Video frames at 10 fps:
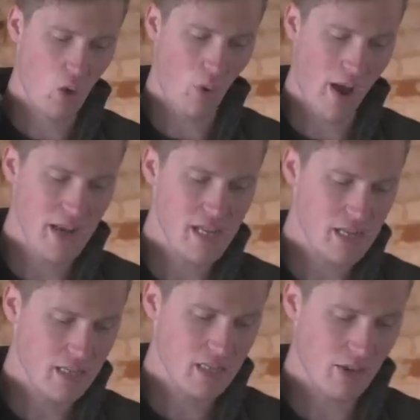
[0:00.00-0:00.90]
or
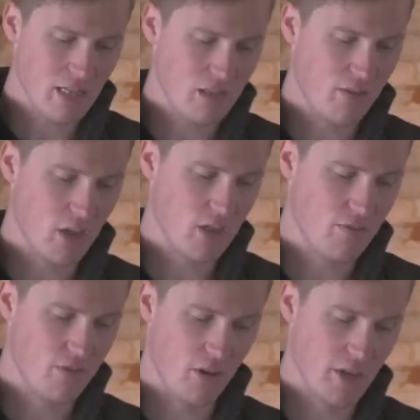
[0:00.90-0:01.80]
any sighting device
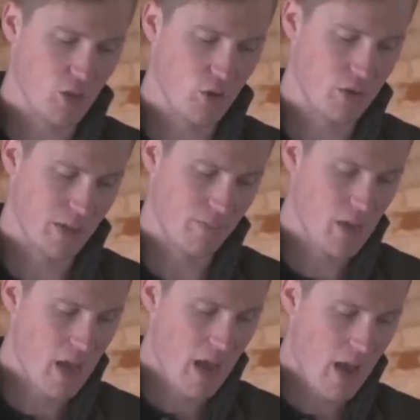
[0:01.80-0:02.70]
for night shooting,
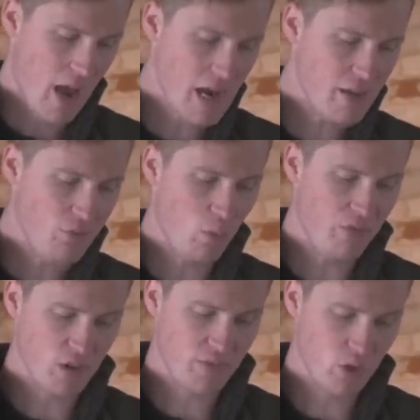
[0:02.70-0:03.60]
any form
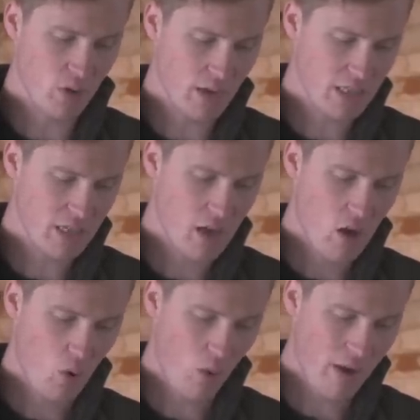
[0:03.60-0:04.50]
of artificial lighting,
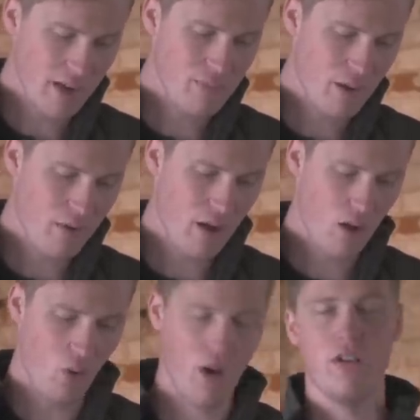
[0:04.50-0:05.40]
or any mirror
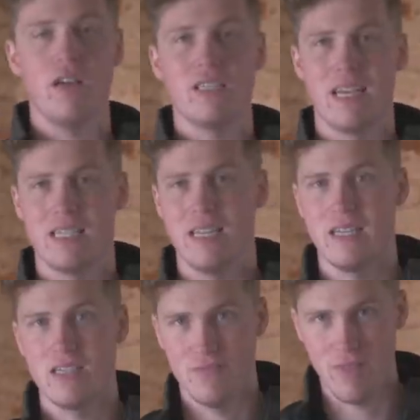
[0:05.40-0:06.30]
or other
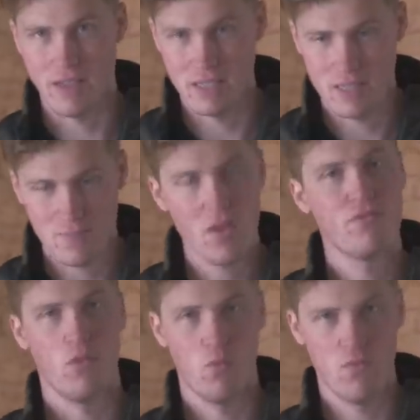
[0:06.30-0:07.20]
dazzling device.
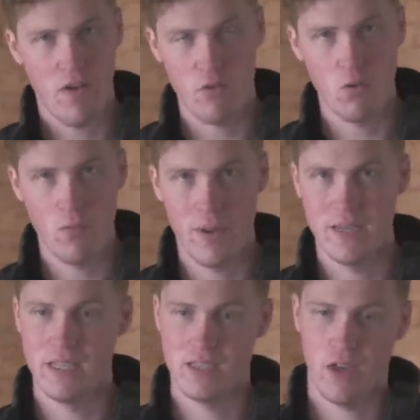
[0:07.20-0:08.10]
For feral
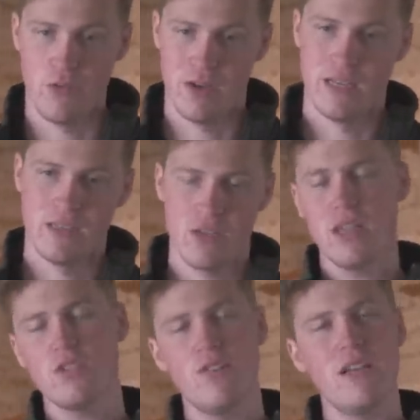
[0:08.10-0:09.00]
pigeons only. So
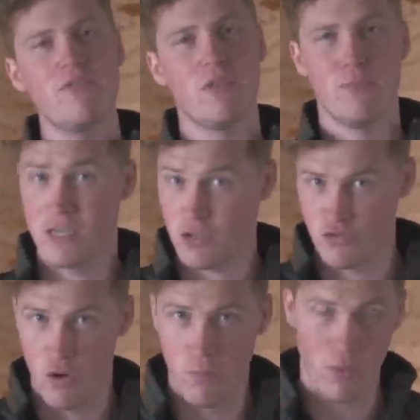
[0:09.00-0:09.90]
that's really for the pest
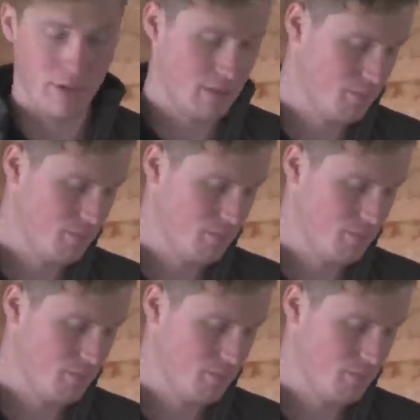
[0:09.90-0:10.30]
control boys.